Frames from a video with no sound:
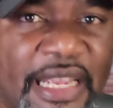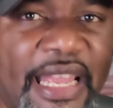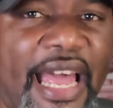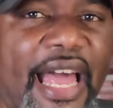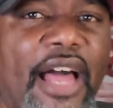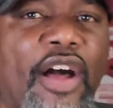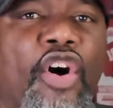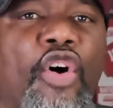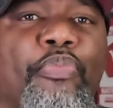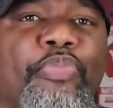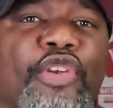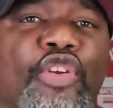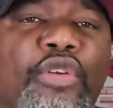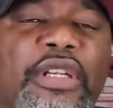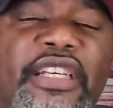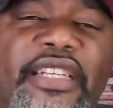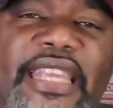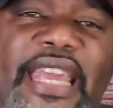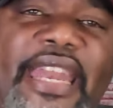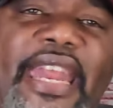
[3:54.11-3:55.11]
I hope you
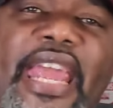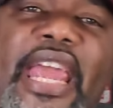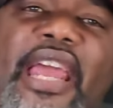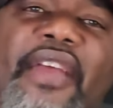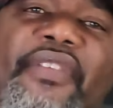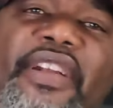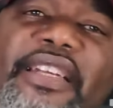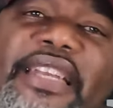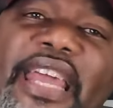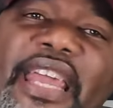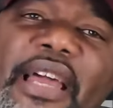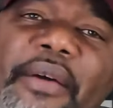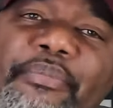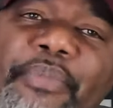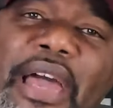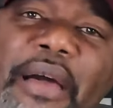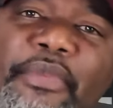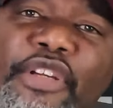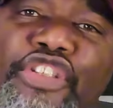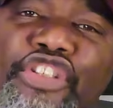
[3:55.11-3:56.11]
look at every damn
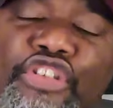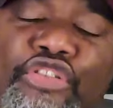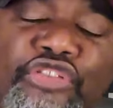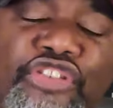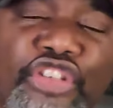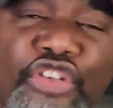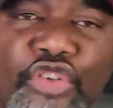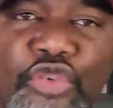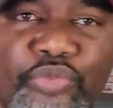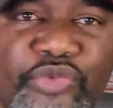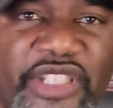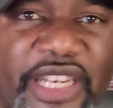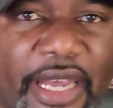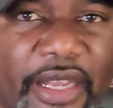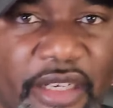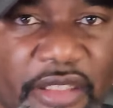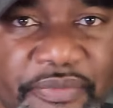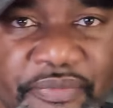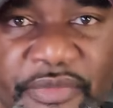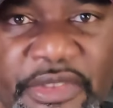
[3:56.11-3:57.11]
Bama YouTube
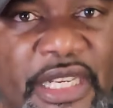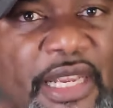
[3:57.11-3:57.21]
channel.